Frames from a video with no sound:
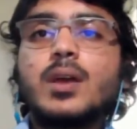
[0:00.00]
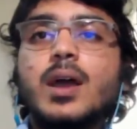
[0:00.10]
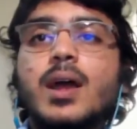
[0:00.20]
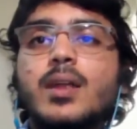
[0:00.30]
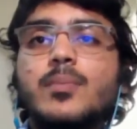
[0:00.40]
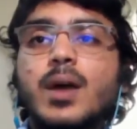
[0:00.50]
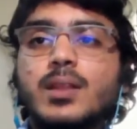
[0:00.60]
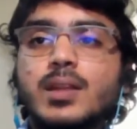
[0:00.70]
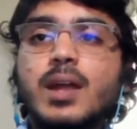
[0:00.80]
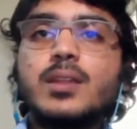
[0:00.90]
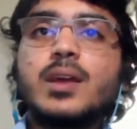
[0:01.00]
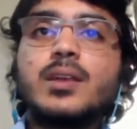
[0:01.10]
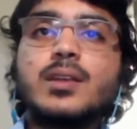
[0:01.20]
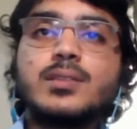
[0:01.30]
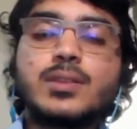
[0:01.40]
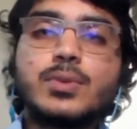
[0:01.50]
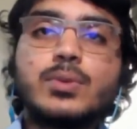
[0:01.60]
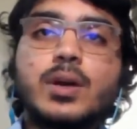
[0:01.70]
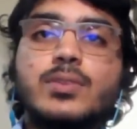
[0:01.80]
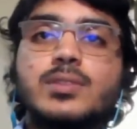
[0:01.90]
And by the nineteen nineties and two
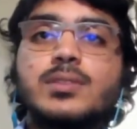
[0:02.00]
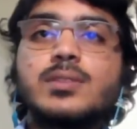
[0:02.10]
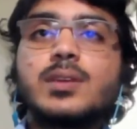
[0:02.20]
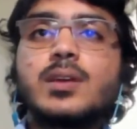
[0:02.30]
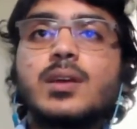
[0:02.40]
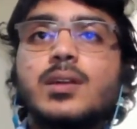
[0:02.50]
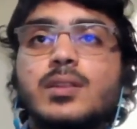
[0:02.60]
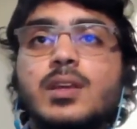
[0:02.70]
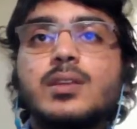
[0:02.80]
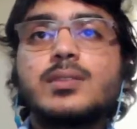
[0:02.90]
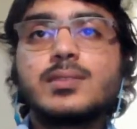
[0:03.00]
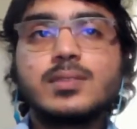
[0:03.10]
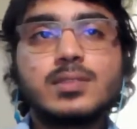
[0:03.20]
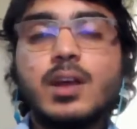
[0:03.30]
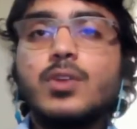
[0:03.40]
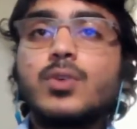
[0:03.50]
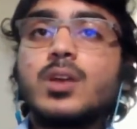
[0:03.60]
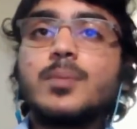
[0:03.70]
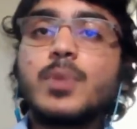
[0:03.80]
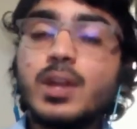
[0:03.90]
thousands, things started
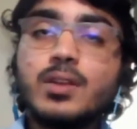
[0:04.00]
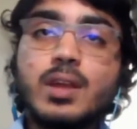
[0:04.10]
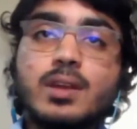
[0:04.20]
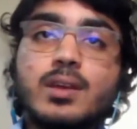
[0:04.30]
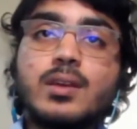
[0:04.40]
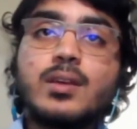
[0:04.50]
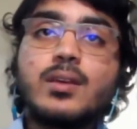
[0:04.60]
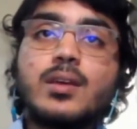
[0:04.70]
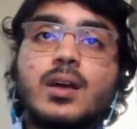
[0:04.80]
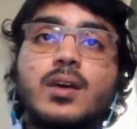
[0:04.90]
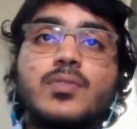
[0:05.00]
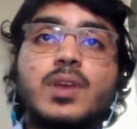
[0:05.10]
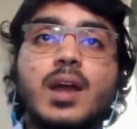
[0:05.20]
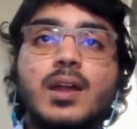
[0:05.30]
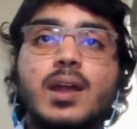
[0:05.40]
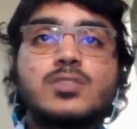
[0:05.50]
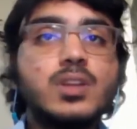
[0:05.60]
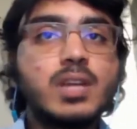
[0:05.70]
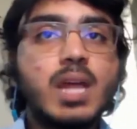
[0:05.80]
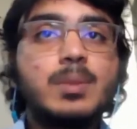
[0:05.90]
looking pretty great. Uh, we had
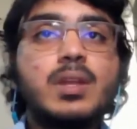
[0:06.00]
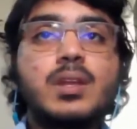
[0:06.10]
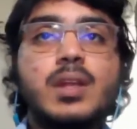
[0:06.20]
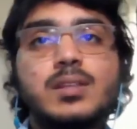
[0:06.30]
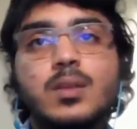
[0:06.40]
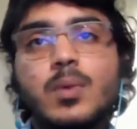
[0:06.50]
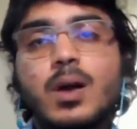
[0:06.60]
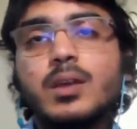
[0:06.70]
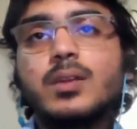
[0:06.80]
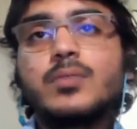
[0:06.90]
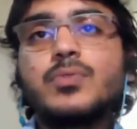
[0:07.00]
actually tapped the international market.